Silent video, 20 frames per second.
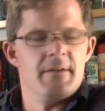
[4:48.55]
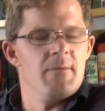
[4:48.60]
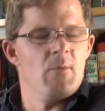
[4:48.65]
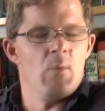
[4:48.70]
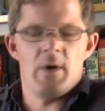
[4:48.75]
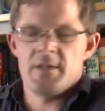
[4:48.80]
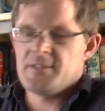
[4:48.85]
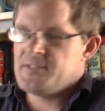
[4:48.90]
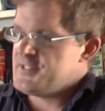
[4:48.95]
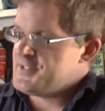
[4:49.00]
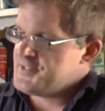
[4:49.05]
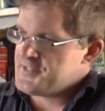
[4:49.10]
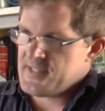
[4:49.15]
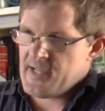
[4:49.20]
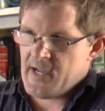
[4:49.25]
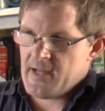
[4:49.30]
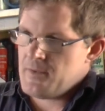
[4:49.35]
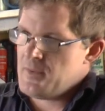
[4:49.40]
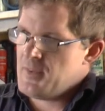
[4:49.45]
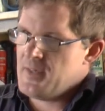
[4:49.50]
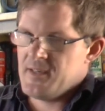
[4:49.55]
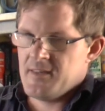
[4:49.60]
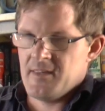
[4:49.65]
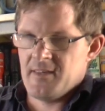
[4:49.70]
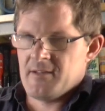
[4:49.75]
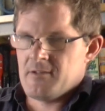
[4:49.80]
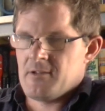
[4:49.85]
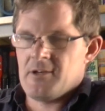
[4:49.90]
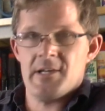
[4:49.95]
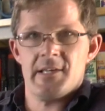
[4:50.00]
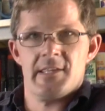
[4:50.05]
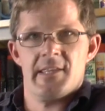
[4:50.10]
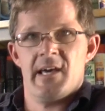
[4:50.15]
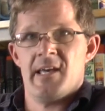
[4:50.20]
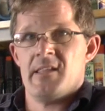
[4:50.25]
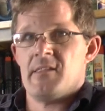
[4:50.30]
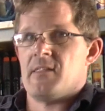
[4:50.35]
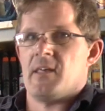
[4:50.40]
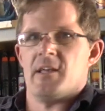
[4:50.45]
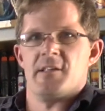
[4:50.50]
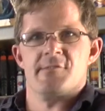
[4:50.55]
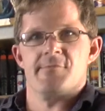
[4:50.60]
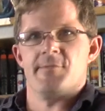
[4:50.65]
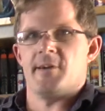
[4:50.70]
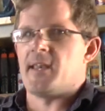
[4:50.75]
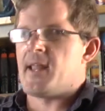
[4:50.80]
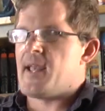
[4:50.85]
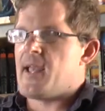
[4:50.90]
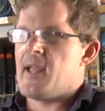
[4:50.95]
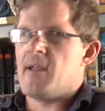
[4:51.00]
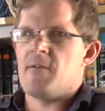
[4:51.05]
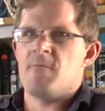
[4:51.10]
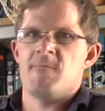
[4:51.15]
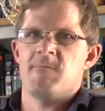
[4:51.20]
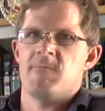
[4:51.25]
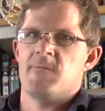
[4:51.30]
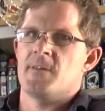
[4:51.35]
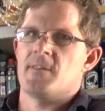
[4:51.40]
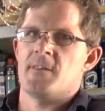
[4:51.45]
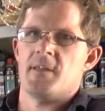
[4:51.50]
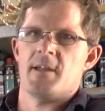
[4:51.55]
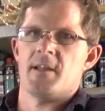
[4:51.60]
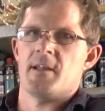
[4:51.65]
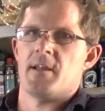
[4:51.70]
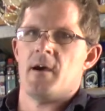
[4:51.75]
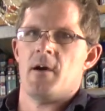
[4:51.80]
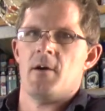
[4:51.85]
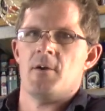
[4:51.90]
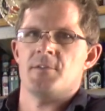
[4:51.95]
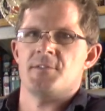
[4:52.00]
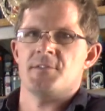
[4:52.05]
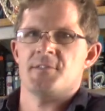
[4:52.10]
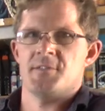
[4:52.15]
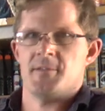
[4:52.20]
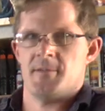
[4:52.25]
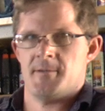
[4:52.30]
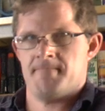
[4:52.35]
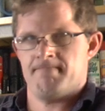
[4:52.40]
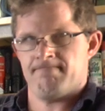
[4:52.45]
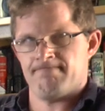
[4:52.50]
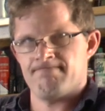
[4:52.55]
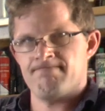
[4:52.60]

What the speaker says: Once you start thinking like that, that's when everything goes to